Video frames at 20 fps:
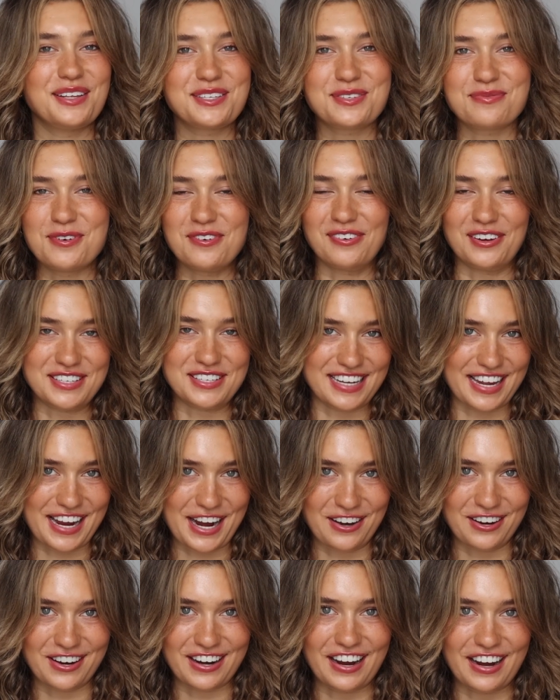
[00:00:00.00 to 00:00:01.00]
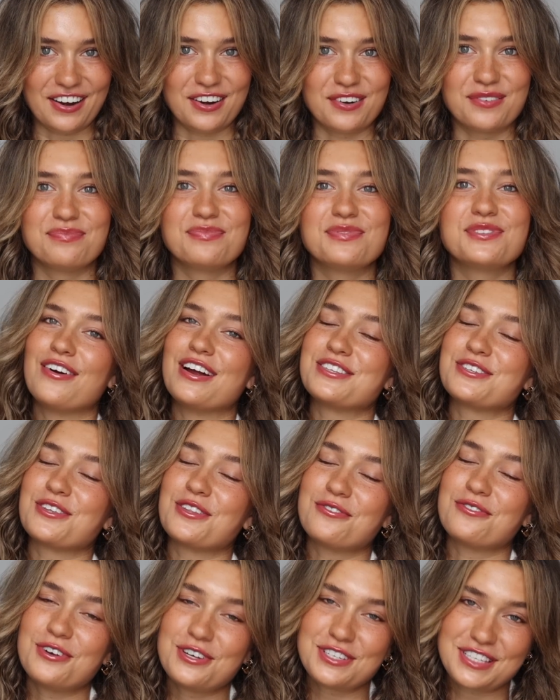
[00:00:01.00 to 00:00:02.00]
let's move on to hair care. Alright,
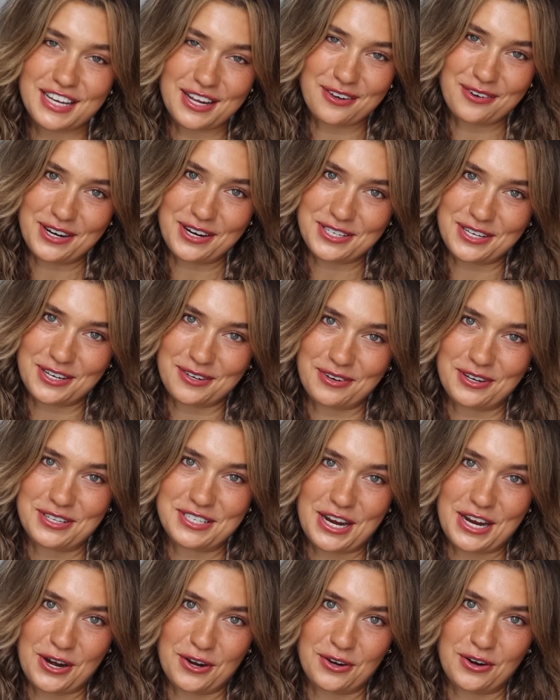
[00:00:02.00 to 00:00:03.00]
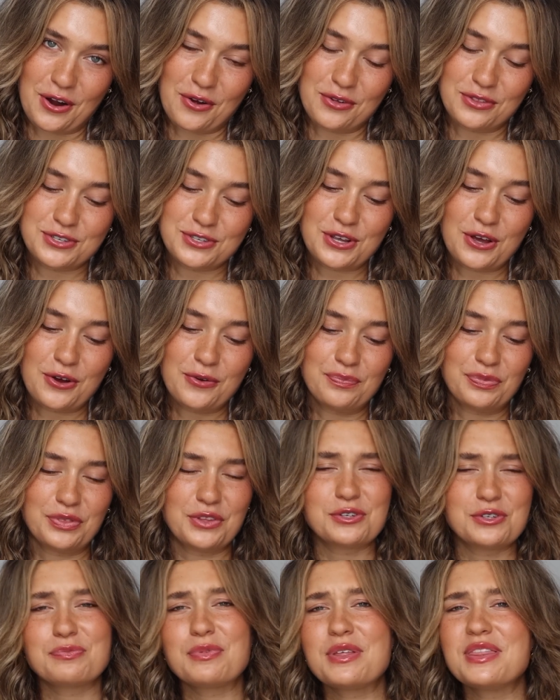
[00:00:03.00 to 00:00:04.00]
so the first thing I want to talk about is hair growth. So
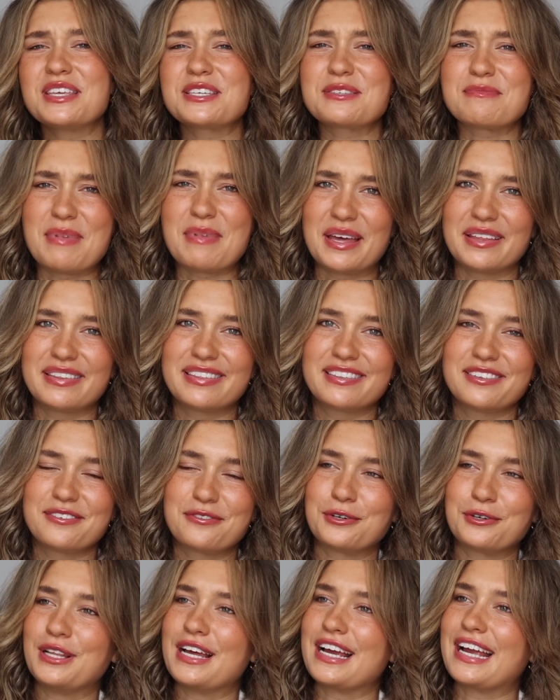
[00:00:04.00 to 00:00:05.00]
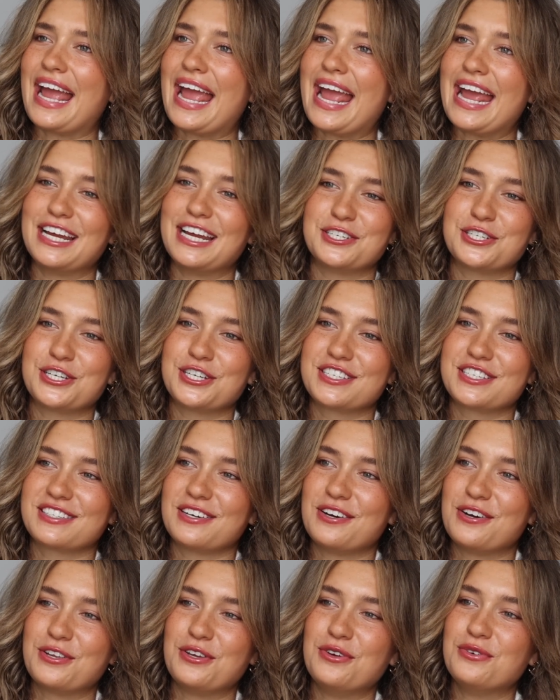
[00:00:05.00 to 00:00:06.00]
there's been this myth for ages
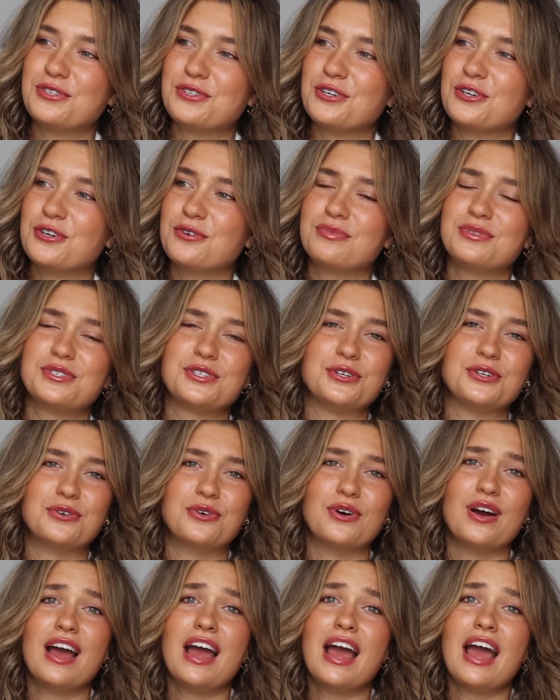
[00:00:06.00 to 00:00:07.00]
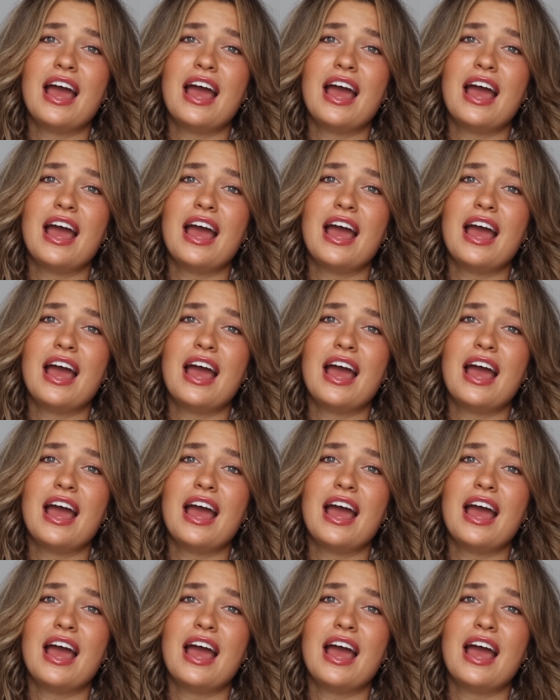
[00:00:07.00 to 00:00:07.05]
on YouTube to